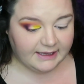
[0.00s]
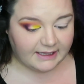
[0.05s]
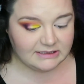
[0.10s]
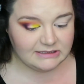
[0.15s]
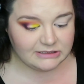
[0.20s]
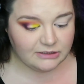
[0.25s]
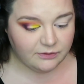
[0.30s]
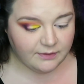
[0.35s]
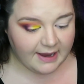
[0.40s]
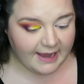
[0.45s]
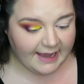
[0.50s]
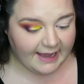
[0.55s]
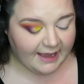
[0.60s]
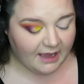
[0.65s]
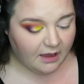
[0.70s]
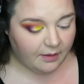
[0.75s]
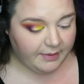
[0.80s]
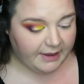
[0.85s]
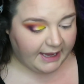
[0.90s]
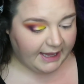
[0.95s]
let's
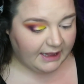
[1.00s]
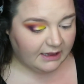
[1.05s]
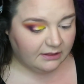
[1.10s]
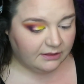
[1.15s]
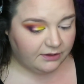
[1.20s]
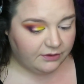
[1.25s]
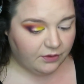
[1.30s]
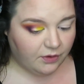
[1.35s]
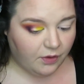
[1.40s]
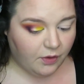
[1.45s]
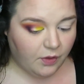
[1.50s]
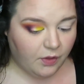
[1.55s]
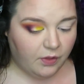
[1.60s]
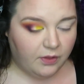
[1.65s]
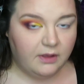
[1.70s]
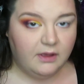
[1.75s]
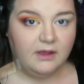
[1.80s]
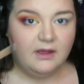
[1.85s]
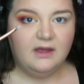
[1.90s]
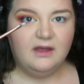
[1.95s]
grab a
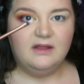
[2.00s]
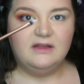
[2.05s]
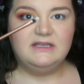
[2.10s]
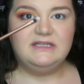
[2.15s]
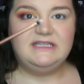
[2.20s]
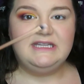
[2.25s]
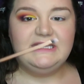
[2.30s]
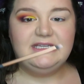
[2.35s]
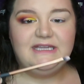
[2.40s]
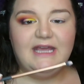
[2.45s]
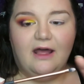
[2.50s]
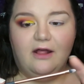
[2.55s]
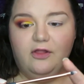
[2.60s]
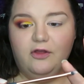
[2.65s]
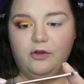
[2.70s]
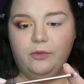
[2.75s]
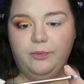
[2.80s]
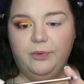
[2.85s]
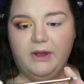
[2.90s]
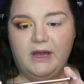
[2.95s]
little
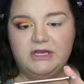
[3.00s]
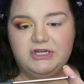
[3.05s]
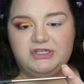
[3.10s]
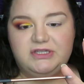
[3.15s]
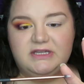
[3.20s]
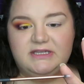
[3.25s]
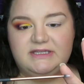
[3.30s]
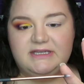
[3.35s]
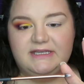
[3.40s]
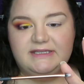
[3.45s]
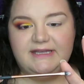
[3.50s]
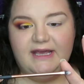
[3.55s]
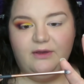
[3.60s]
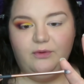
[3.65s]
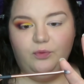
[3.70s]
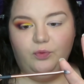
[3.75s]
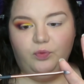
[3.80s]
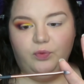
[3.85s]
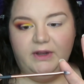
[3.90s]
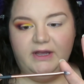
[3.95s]
detailer brush. This is a
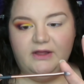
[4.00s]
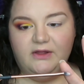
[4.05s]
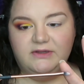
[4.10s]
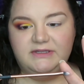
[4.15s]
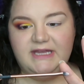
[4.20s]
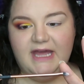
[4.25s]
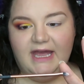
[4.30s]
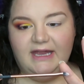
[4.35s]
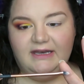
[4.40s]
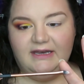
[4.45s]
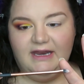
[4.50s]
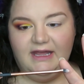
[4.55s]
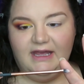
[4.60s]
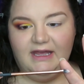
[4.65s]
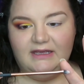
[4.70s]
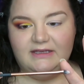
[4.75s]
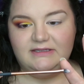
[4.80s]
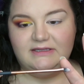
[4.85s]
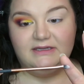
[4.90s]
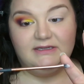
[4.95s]
Real
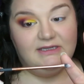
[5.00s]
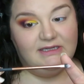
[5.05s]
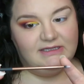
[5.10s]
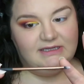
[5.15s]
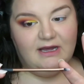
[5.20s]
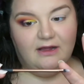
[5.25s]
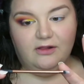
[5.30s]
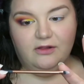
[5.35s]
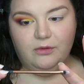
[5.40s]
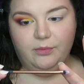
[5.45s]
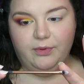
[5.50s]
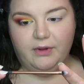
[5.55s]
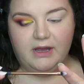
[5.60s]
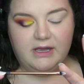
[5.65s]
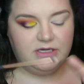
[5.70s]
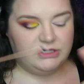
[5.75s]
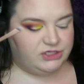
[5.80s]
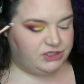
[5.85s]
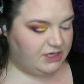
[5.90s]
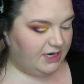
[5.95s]
Techniques detailer
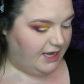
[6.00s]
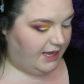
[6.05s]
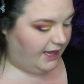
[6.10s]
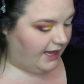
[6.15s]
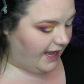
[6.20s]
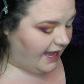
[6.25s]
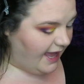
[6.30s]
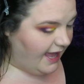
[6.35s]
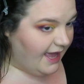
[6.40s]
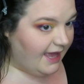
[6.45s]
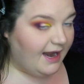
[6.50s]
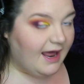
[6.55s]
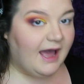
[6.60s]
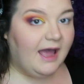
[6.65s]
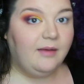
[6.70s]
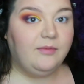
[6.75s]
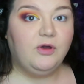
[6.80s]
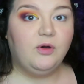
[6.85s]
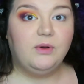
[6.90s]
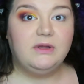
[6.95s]
brush, and
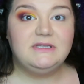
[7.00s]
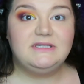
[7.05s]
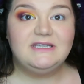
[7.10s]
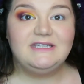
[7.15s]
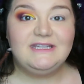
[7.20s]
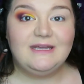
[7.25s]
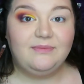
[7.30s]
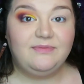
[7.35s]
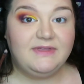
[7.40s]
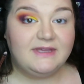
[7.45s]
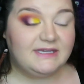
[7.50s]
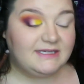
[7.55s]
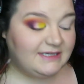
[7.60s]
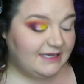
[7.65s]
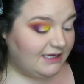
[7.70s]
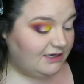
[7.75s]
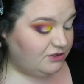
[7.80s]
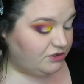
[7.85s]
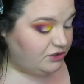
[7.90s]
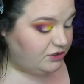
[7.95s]
I'm going to dip this
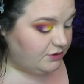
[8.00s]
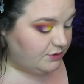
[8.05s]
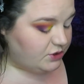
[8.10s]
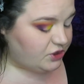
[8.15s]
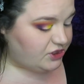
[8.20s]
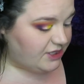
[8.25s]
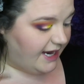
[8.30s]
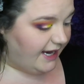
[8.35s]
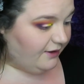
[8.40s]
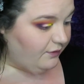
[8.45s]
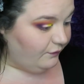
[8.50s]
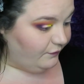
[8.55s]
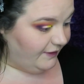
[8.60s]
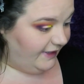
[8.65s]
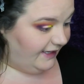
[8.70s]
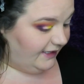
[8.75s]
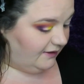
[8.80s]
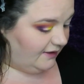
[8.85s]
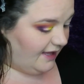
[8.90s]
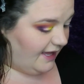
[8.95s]
in 2 shade
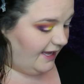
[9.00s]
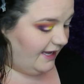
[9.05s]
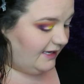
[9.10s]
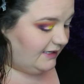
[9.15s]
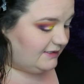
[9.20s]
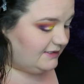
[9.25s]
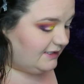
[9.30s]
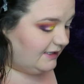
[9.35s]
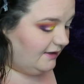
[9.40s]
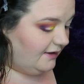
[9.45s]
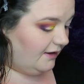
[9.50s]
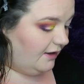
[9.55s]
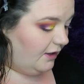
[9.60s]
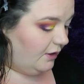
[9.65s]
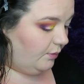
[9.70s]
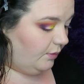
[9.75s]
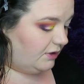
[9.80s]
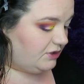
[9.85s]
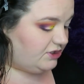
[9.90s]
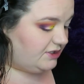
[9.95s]
ring light,
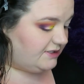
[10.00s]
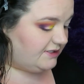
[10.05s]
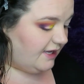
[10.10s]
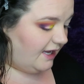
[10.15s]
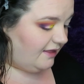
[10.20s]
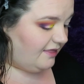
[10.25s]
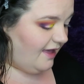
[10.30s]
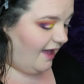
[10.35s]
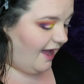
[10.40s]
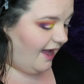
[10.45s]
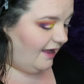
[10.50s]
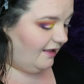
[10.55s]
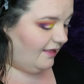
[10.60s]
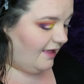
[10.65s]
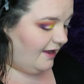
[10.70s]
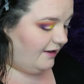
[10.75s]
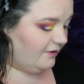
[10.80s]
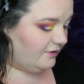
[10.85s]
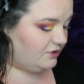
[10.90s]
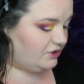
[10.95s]
which is like the
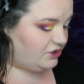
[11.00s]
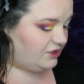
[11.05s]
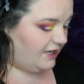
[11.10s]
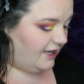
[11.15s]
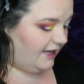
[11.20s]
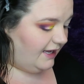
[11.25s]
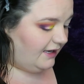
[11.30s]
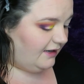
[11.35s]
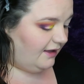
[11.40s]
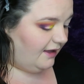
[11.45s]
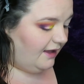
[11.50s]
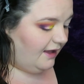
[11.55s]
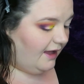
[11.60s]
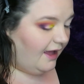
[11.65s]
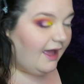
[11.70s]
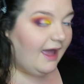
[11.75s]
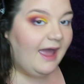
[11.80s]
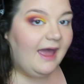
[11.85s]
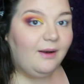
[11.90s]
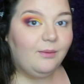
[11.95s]
highlighter shade,
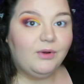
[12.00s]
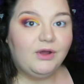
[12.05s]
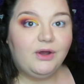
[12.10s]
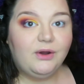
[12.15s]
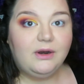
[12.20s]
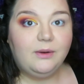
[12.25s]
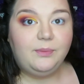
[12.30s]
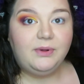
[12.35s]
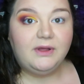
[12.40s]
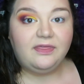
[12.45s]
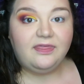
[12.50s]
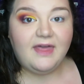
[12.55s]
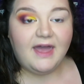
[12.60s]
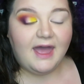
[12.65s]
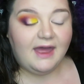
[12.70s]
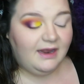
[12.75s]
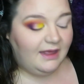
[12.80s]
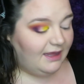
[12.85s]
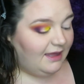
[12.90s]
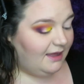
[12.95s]
and we're going to put
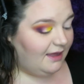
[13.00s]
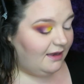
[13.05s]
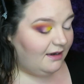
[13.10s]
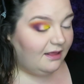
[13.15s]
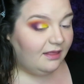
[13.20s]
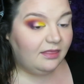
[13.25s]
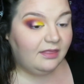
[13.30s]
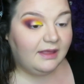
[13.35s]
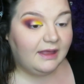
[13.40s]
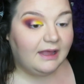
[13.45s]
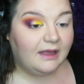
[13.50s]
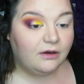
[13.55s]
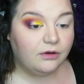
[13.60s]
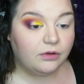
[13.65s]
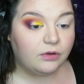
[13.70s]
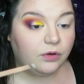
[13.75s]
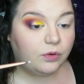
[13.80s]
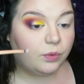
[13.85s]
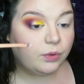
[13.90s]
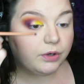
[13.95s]
that in the
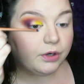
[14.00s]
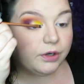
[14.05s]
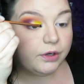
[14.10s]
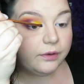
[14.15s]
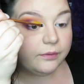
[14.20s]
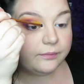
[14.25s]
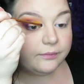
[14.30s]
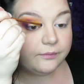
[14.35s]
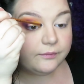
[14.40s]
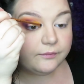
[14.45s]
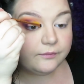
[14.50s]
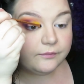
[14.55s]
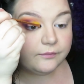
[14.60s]
inner corner.